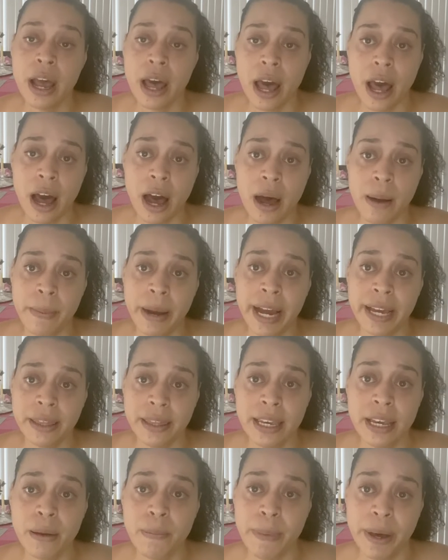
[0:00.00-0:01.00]
I
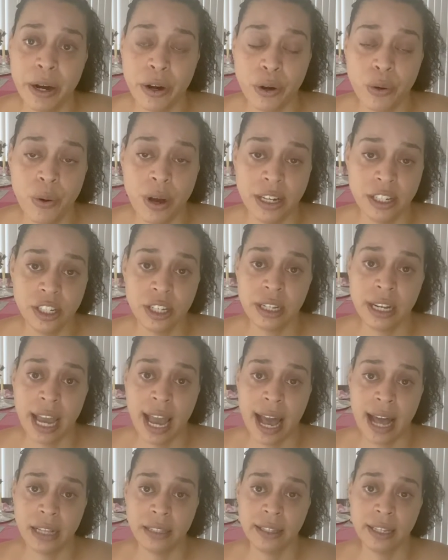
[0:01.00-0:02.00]
think a better question to
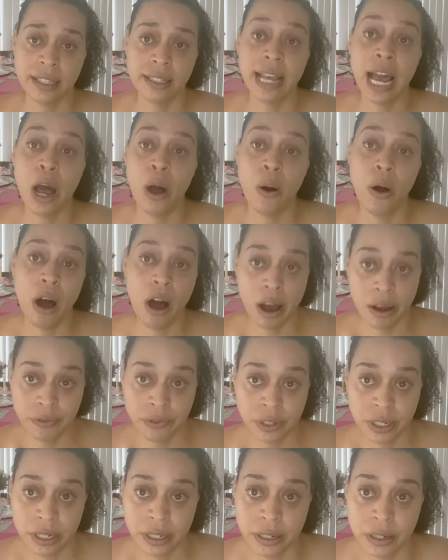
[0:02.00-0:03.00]
ask is, how
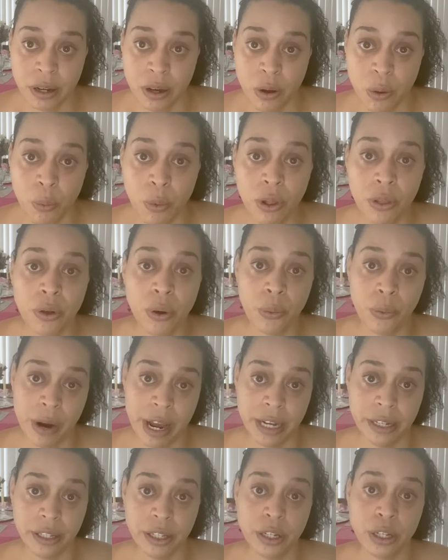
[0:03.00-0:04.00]
often will the
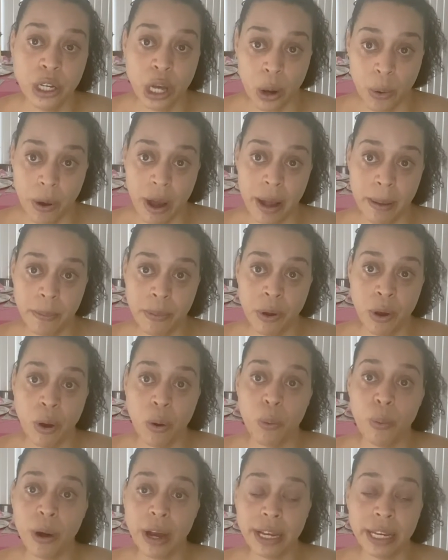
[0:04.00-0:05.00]
rent go up?
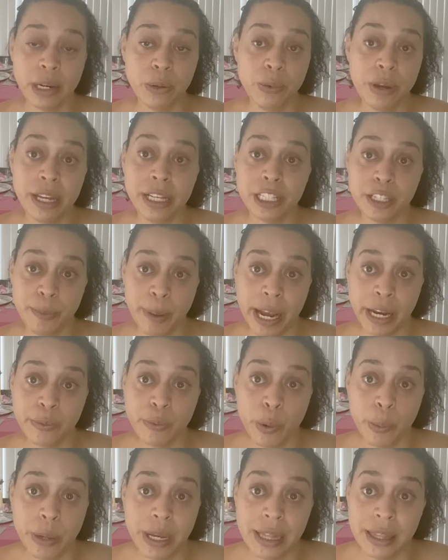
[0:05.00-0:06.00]
What can we expect
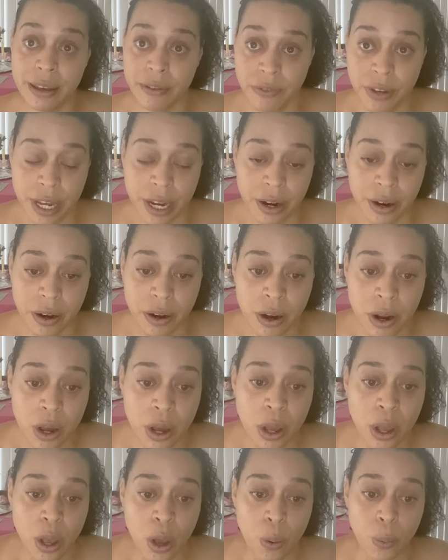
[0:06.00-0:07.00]
when we live here?
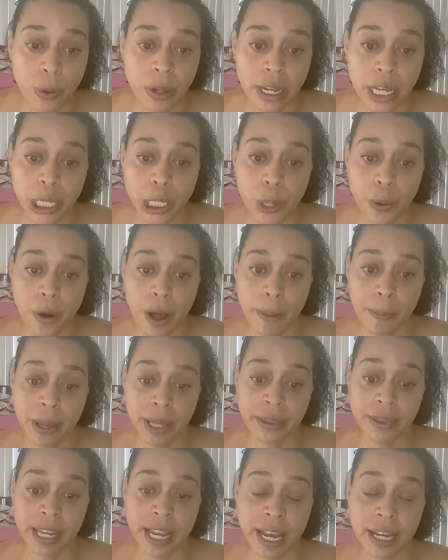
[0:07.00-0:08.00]
Will it go up
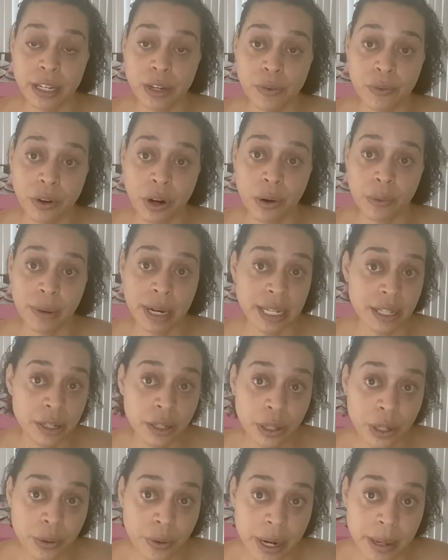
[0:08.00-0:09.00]
at the end of our
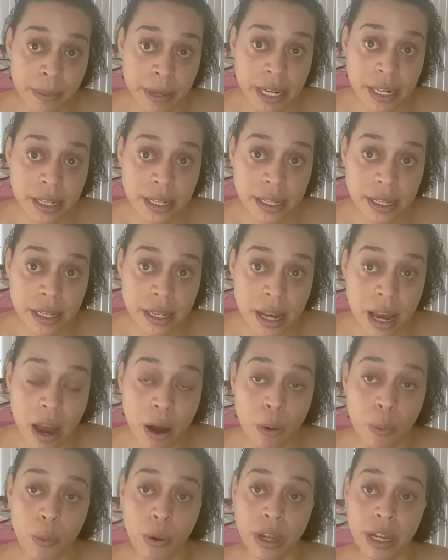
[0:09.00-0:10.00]
rental agreement?
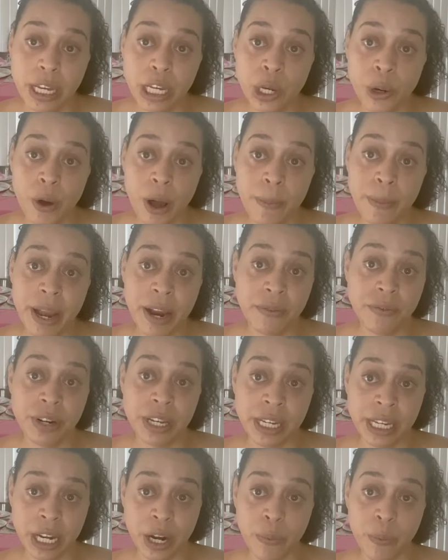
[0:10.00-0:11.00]
Will it go up every
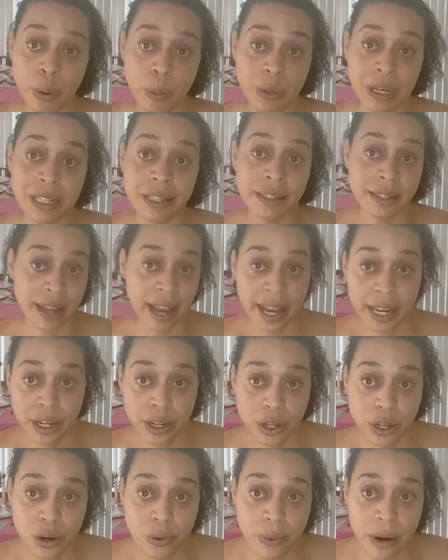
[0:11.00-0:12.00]
year when we sign a
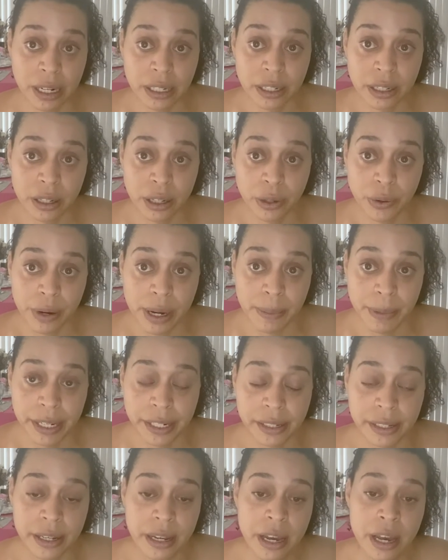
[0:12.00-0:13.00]
new rental agreement?